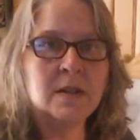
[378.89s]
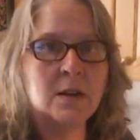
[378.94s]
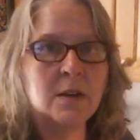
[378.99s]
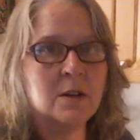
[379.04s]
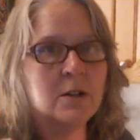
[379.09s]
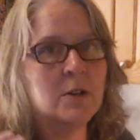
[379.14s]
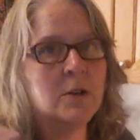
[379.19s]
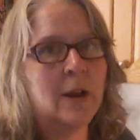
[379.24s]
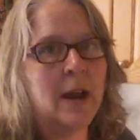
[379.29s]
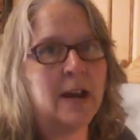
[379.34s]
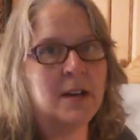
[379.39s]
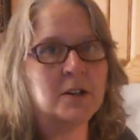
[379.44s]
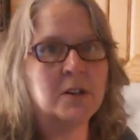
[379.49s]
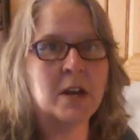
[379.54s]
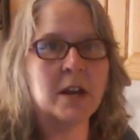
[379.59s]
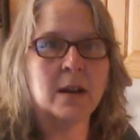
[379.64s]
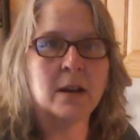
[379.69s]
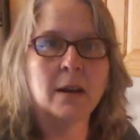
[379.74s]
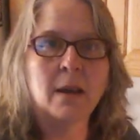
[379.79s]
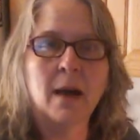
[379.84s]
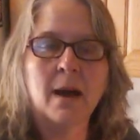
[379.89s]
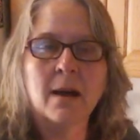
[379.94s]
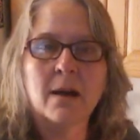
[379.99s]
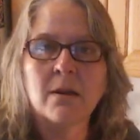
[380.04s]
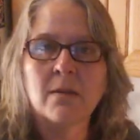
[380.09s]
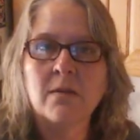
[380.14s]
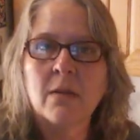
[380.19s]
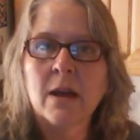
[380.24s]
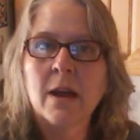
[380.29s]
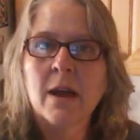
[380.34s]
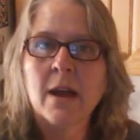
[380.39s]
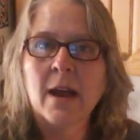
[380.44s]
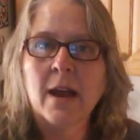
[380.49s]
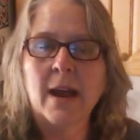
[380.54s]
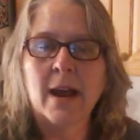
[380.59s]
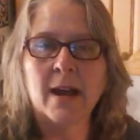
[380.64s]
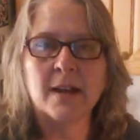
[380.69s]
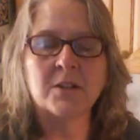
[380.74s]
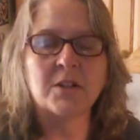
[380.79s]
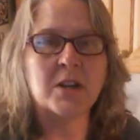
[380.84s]
So you can do hashtag love,
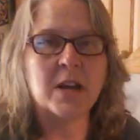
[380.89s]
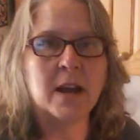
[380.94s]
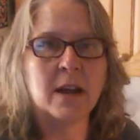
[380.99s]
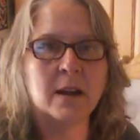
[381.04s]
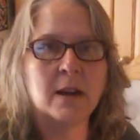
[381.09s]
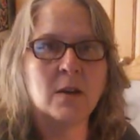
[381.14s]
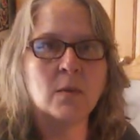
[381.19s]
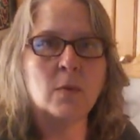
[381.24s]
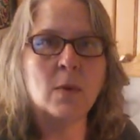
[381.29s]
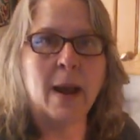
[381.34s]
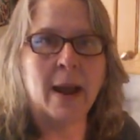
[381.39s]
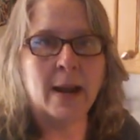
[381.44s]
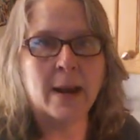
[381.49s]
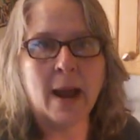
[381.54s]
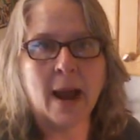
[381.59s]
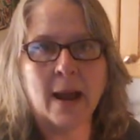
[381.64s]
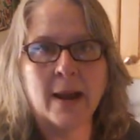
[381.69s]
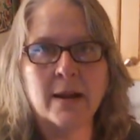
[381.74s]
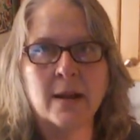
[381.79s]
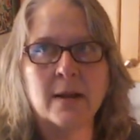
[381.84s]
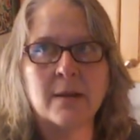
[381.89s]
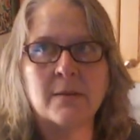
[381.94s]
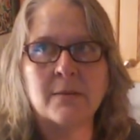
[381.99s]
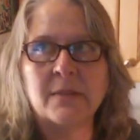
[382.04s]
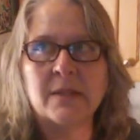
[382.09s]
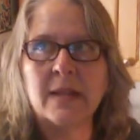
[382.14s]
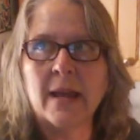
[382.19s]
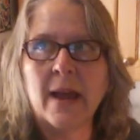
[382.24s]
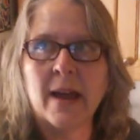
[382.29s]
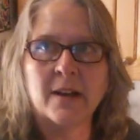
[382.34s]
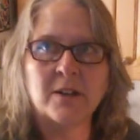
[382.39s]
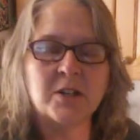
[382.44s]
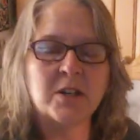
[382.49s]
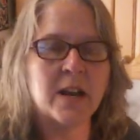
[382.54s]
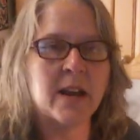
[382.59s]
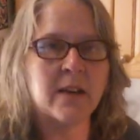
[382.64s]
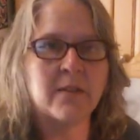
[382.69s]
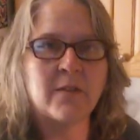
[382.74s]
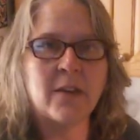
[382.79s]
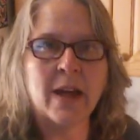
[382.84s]
hashtag red items,
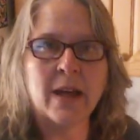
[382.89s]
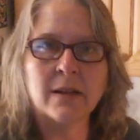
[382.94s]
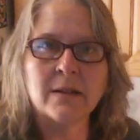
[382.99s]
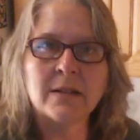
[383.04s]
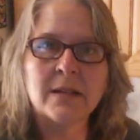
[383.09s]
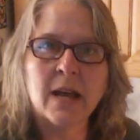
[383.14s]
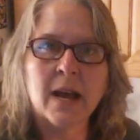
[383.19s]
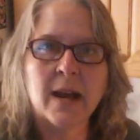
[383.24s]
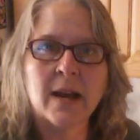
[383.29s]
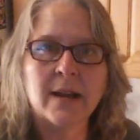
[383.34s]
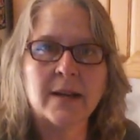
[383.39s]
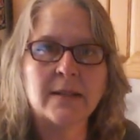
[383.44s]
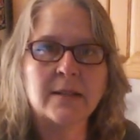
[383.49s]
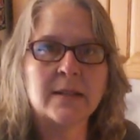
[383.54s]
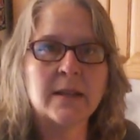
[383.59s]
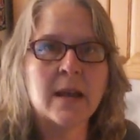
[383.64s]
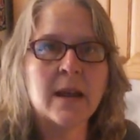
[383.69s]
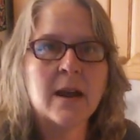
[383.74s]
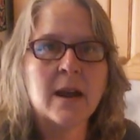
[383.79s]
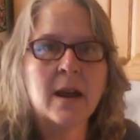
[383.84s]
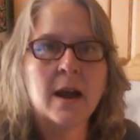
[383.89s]
hashtag Valentine's.